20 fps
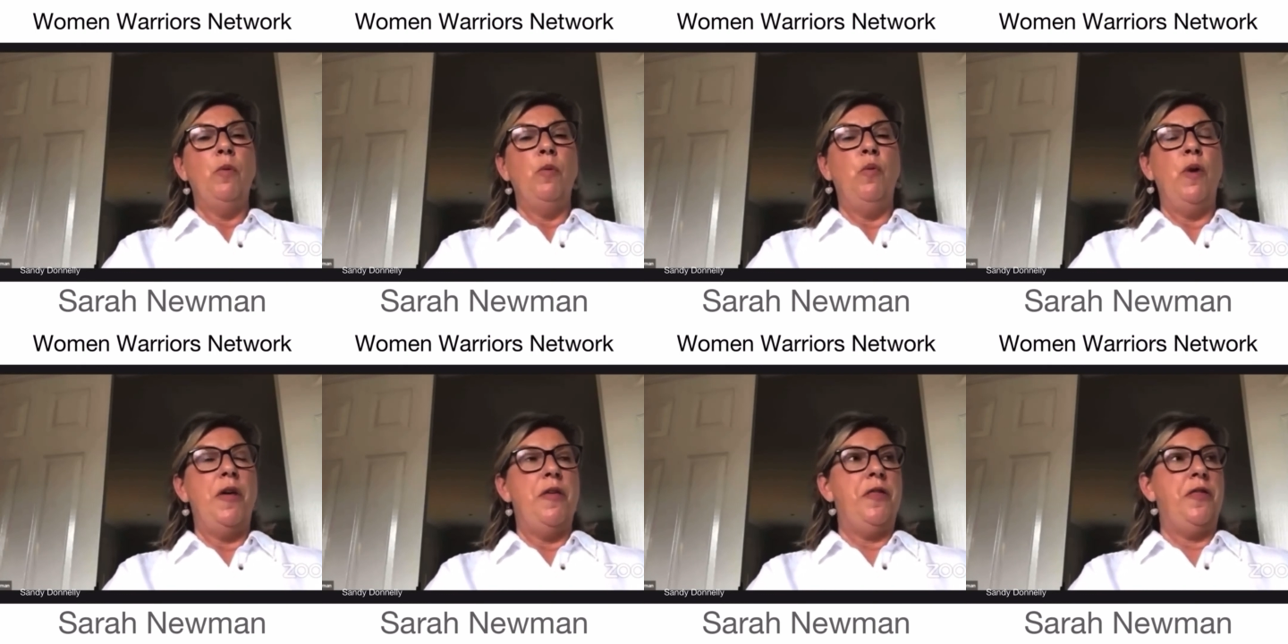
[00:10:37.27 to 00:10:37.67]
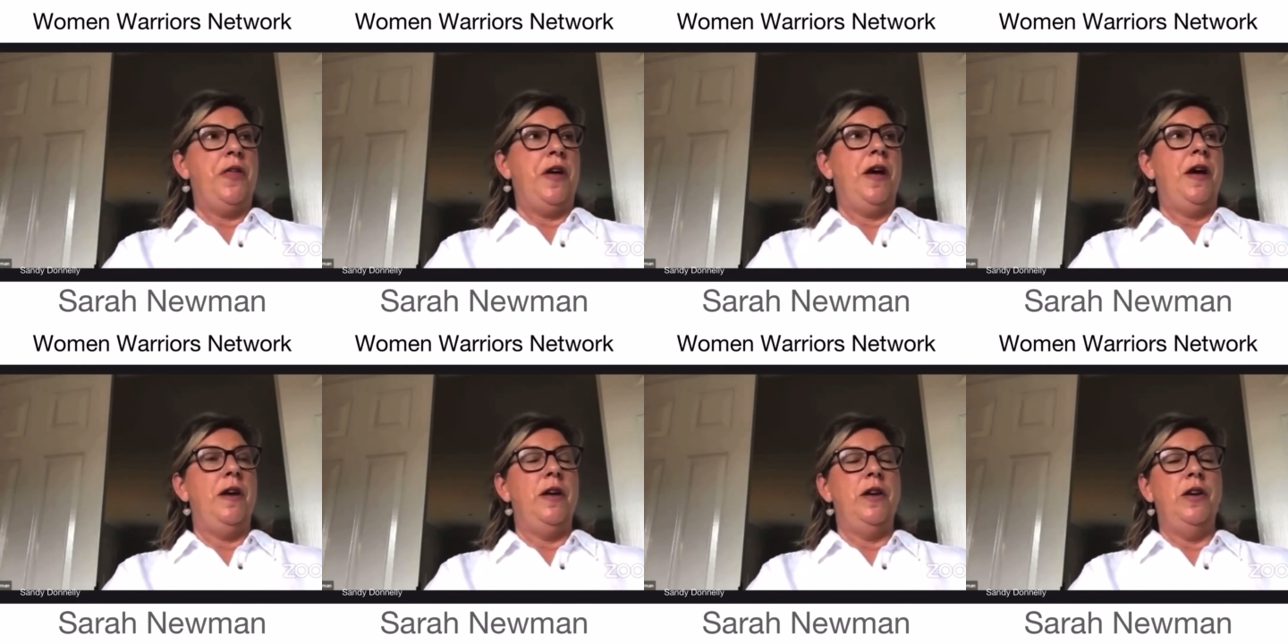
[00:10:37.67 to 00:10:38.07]
with
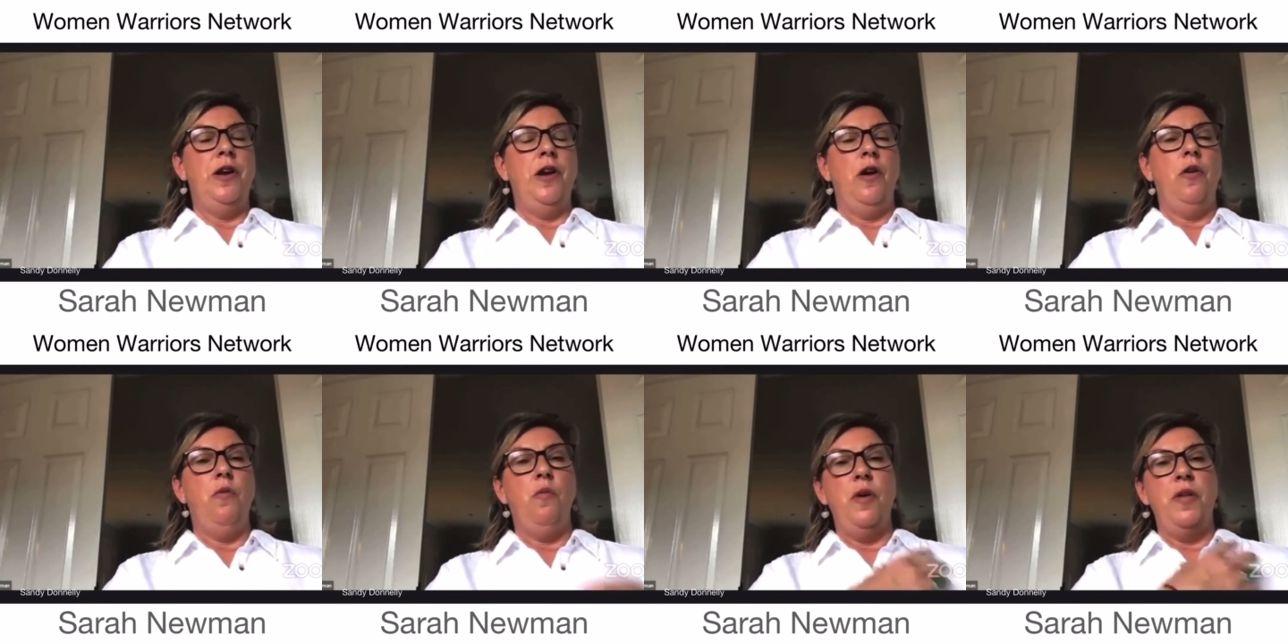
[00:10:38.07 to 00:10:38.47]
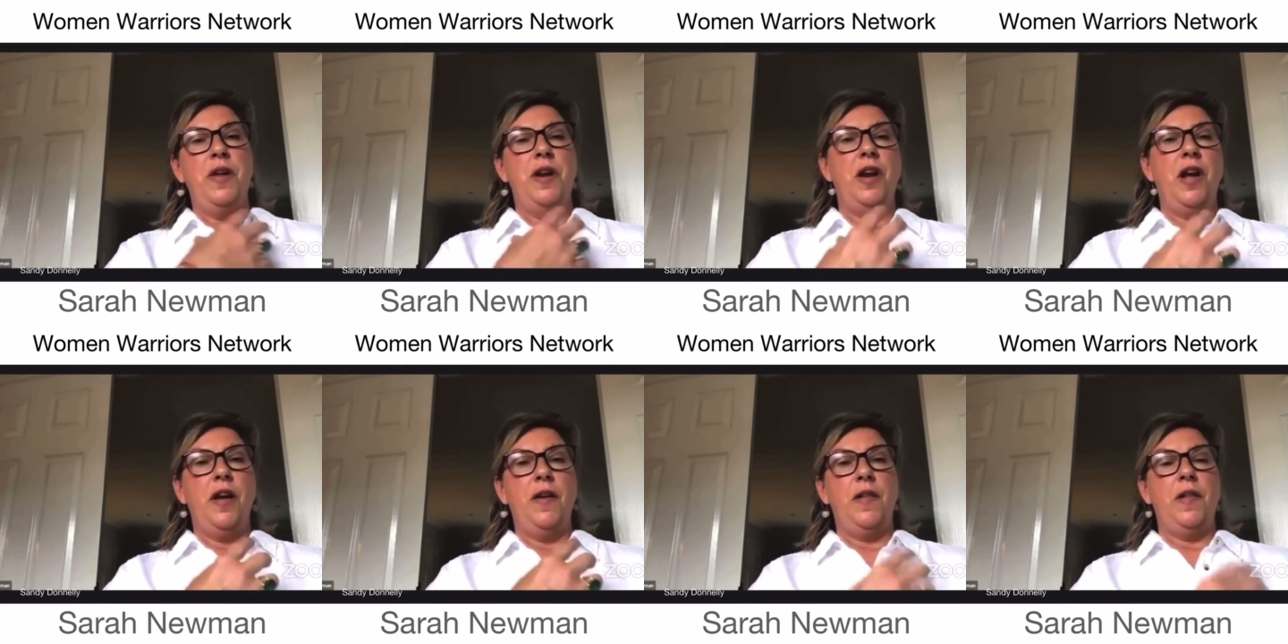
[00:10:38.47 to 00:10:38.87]
with a
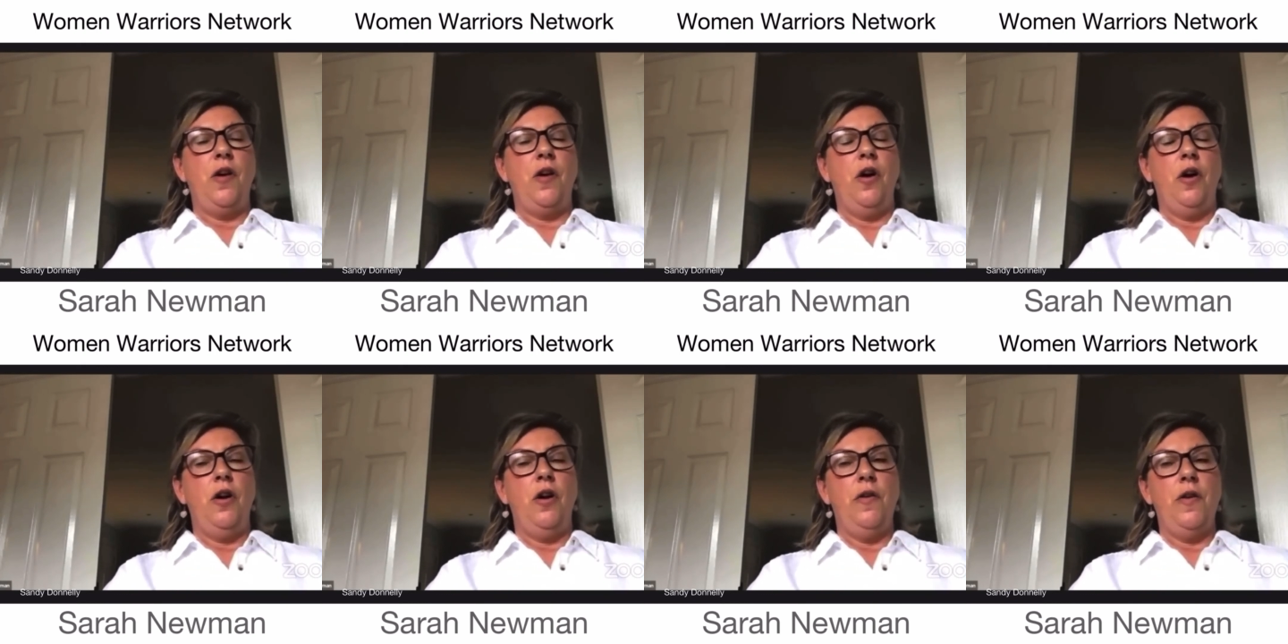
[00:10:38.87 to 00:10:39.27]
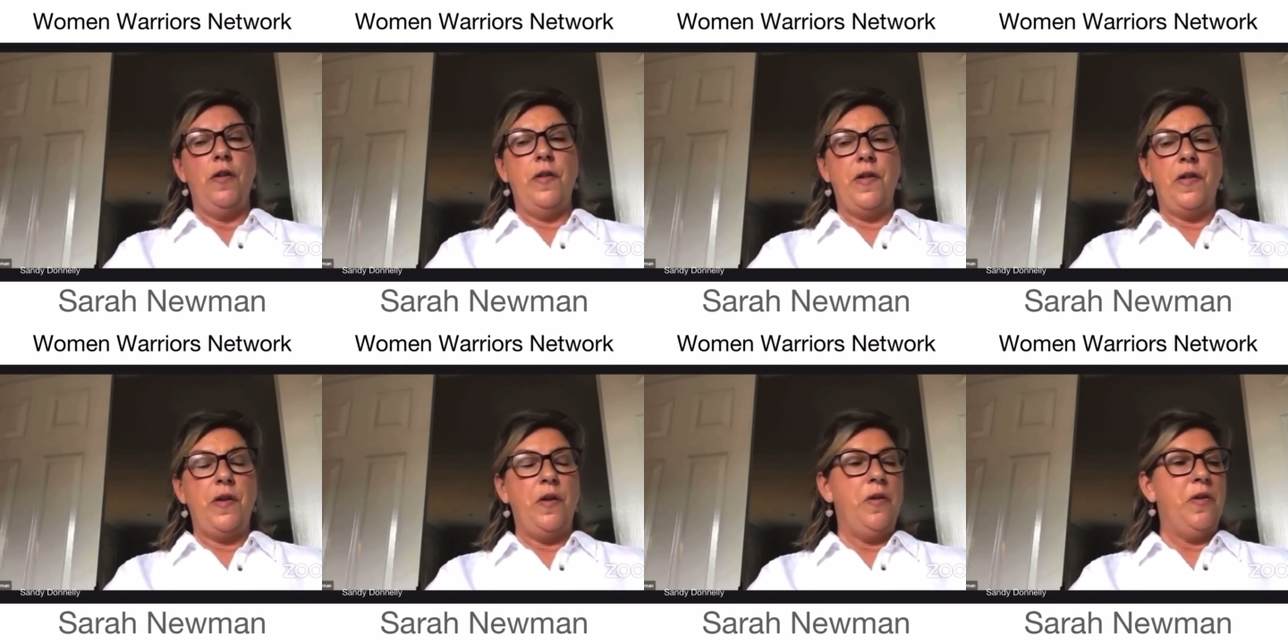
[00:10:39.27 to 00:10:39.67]
nice collar
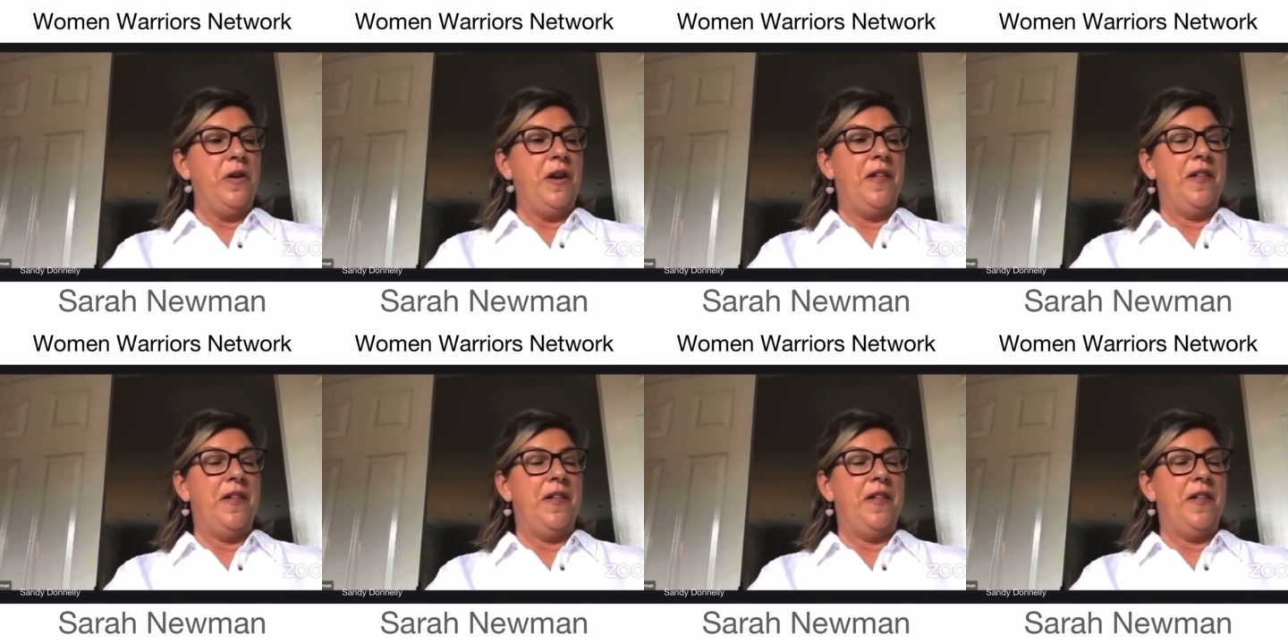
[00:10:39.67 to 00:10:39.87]
and suit on?